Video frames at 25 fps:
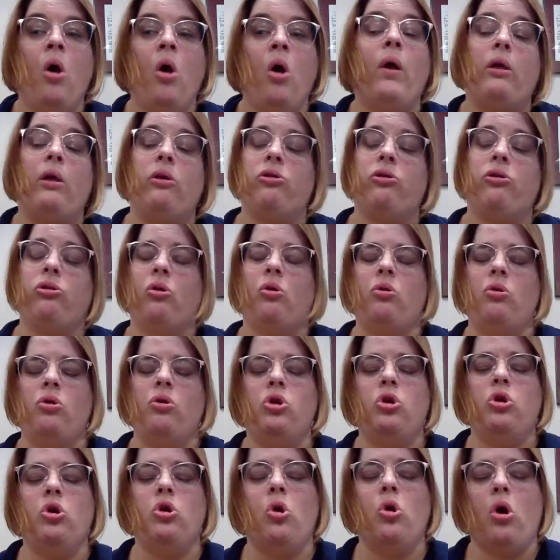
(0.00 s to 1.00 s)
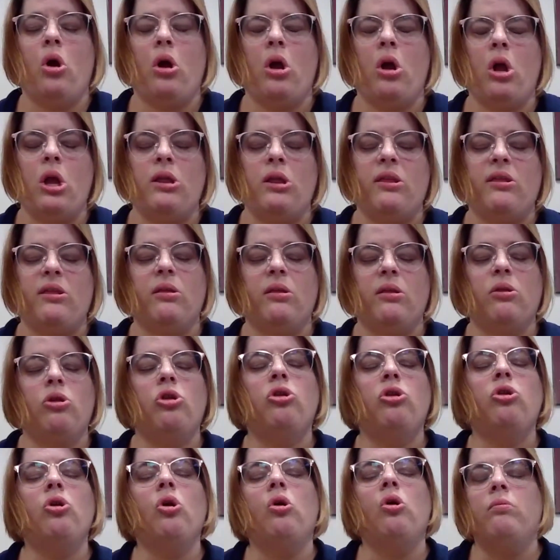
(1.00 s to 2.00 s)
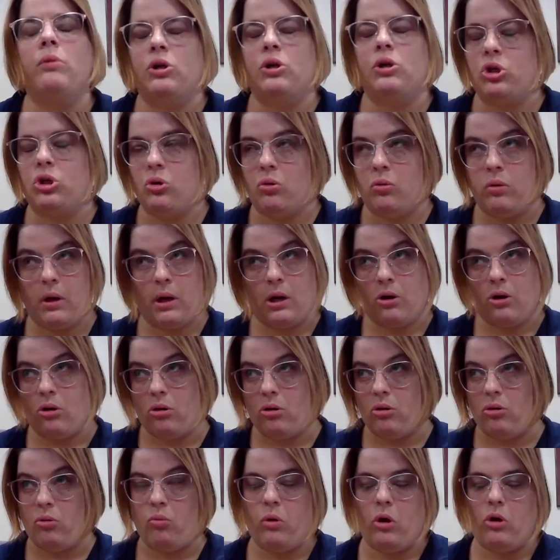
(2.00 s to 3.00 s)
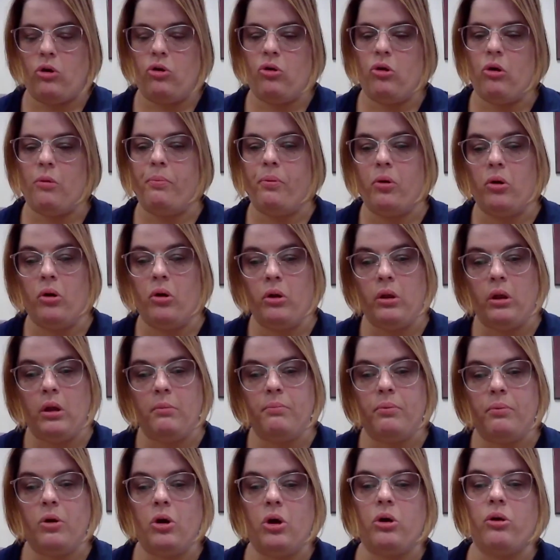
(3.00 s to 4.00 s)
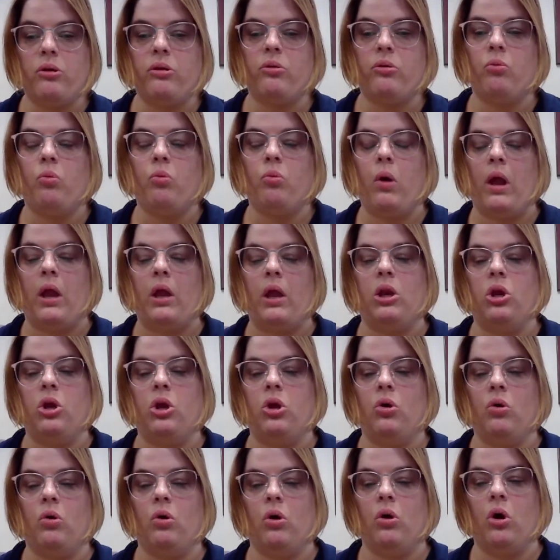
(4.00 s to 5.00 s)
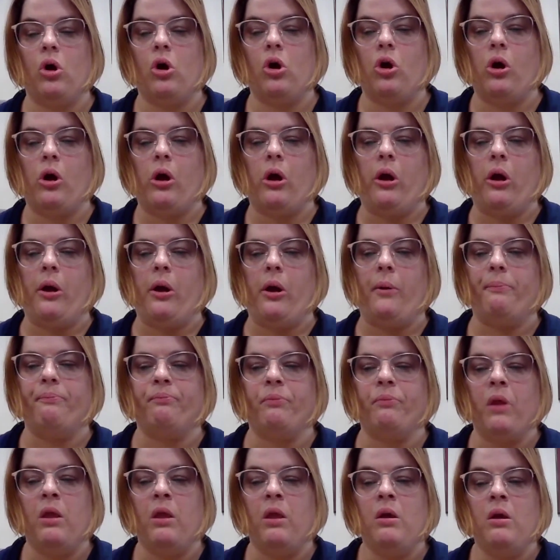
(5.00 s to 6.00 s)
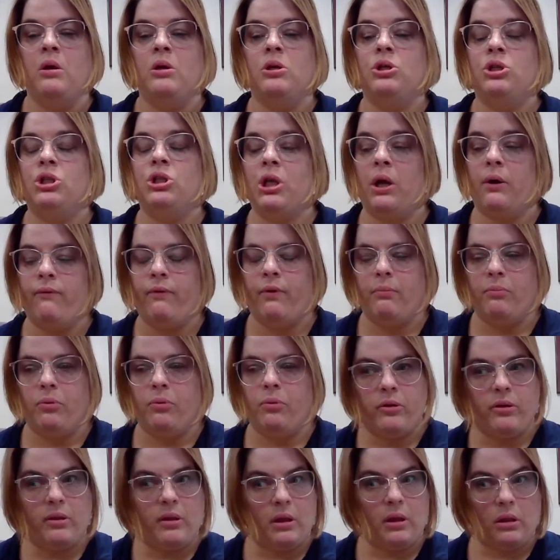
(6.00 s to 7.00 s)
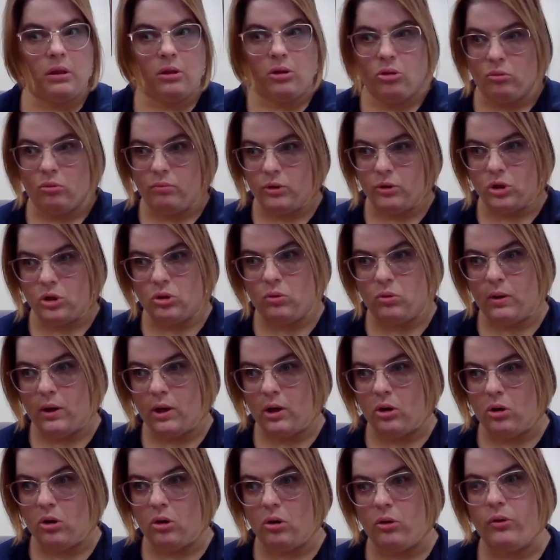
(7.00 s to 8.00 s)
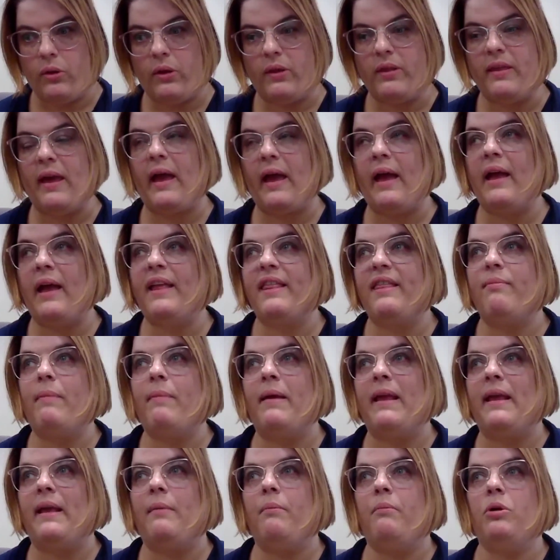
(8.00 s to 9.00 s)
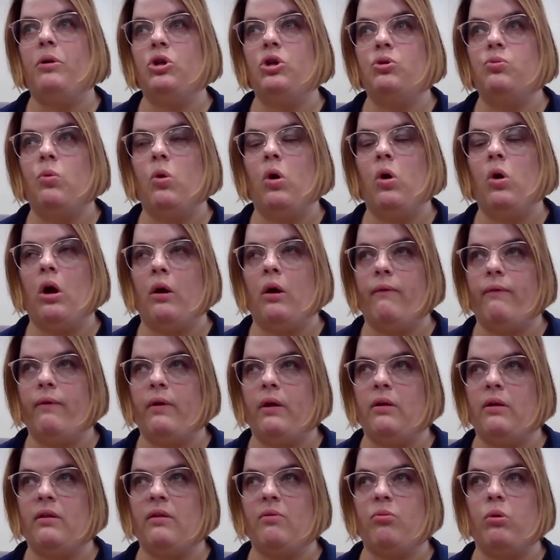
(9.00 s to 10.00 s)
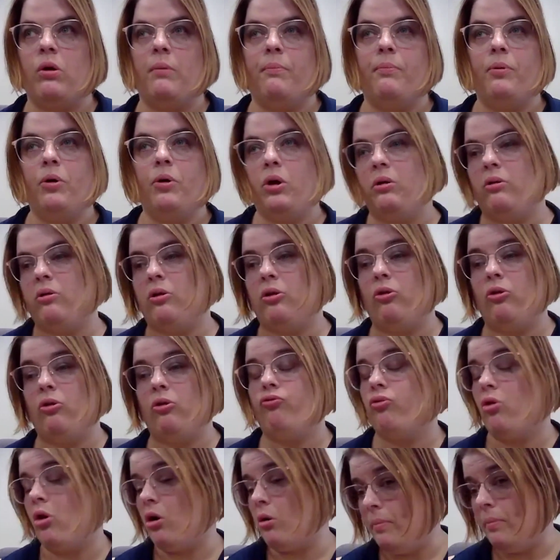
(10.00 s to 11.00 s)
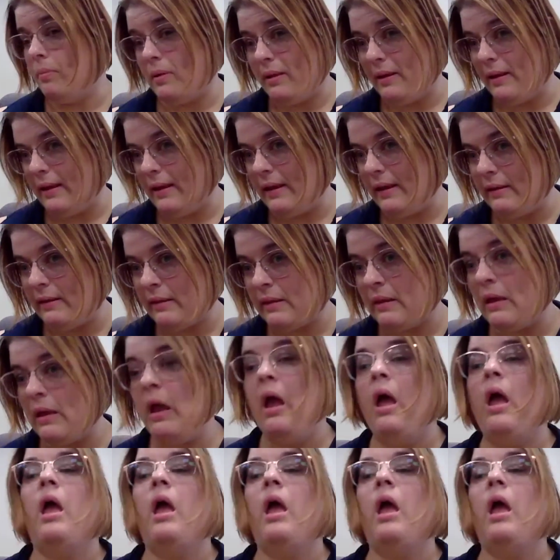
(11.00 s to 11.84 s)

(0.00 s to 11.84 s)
Okay, so it's so much quicker when you're pulling books, when you're shelving books, it's so much quicker. The tags make it much more obvious when a book is in the wrong place.